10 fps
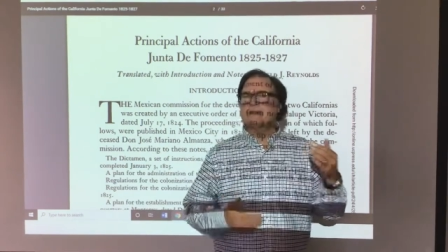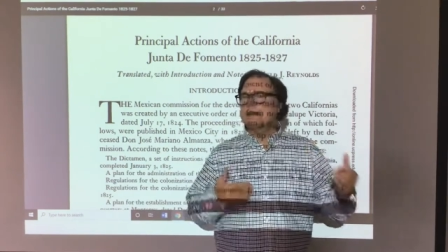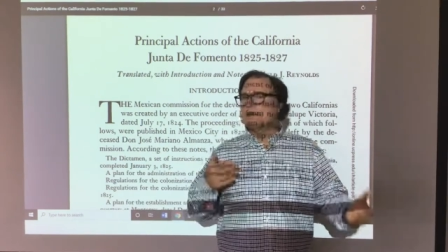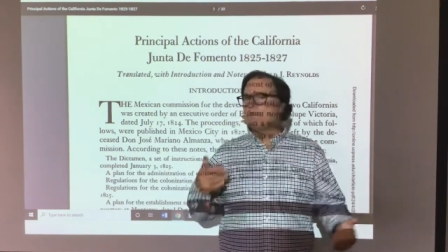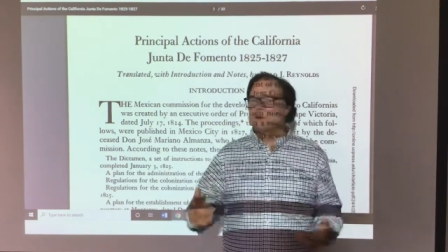
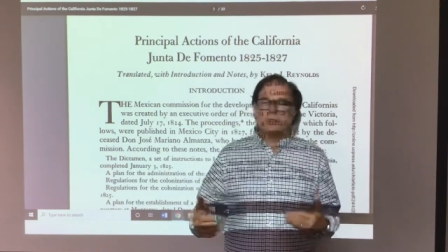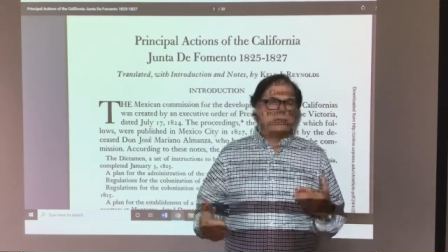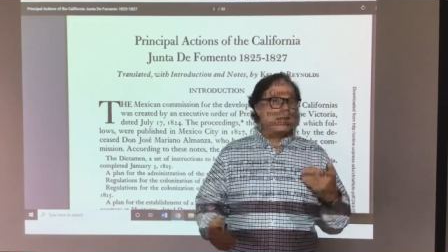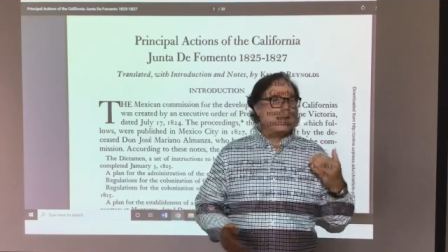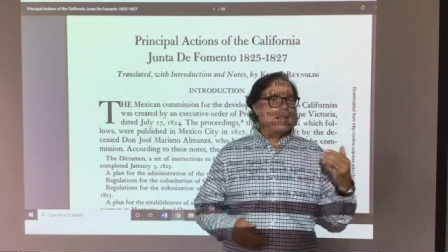They're
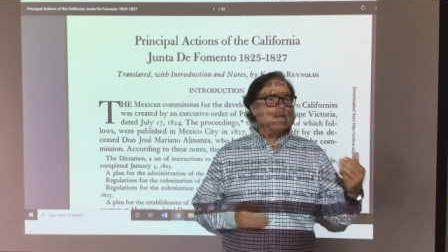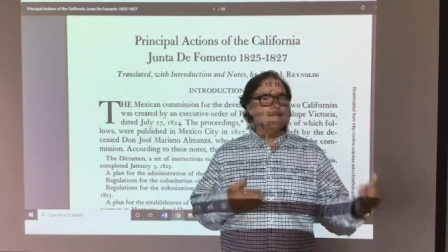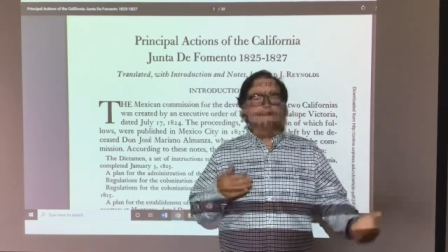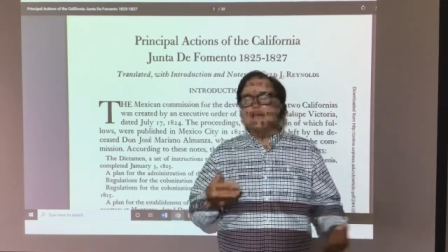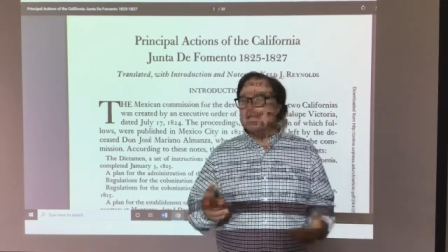working at it.
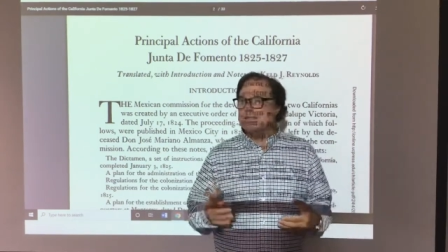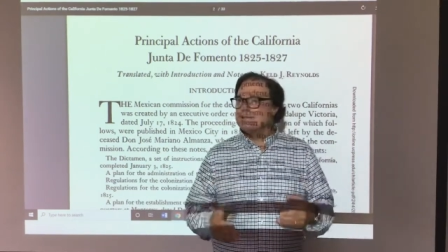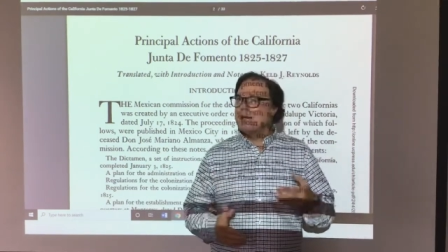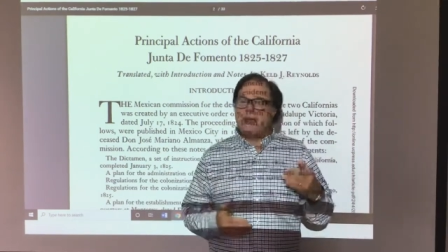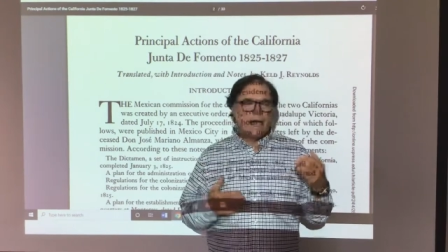It's taken
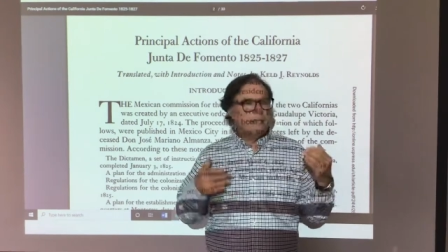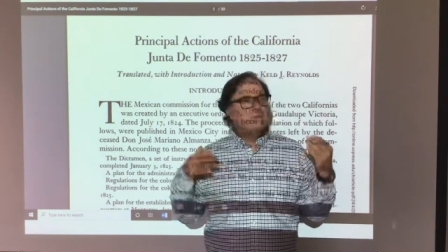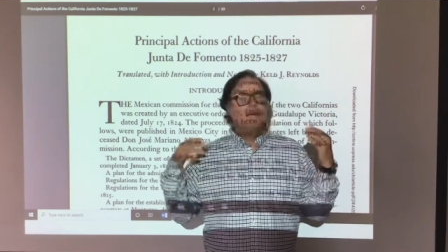time,